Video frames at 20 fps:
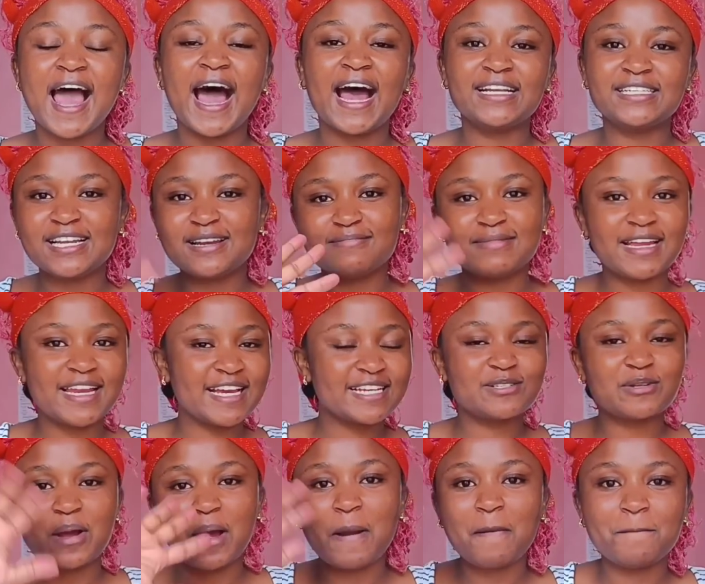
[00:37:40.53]
Until my
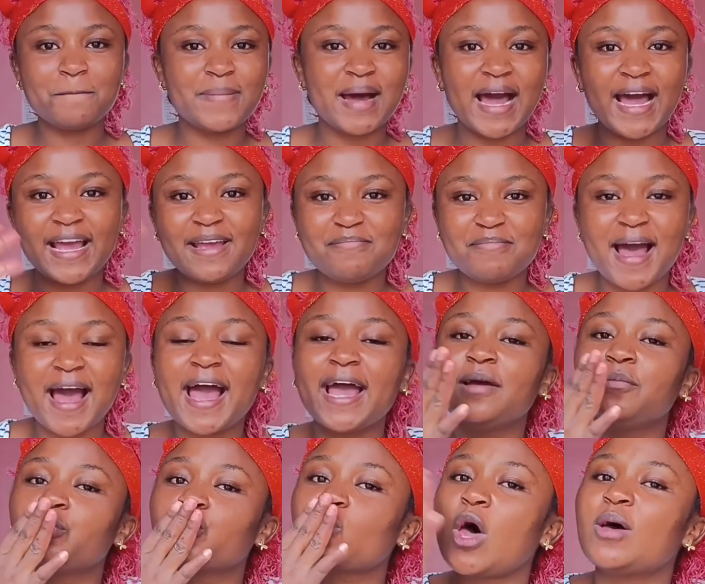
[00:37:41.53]
next one, bye bye.
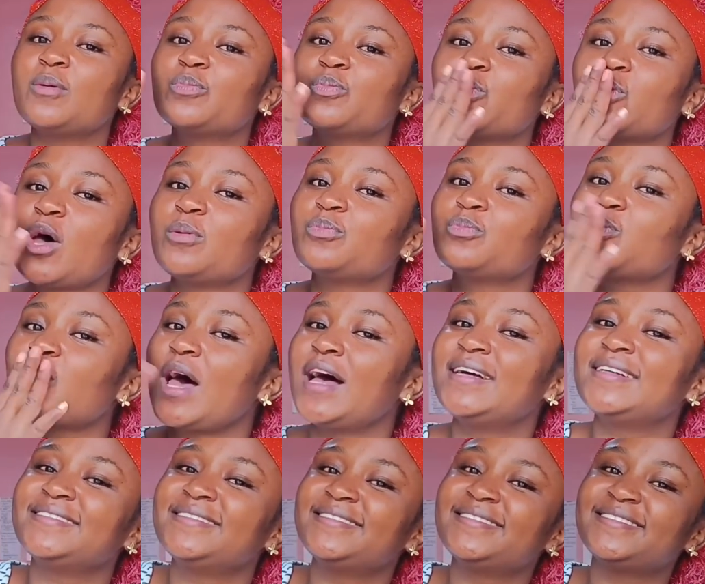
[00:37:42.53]
Mwah, mwah, mwah.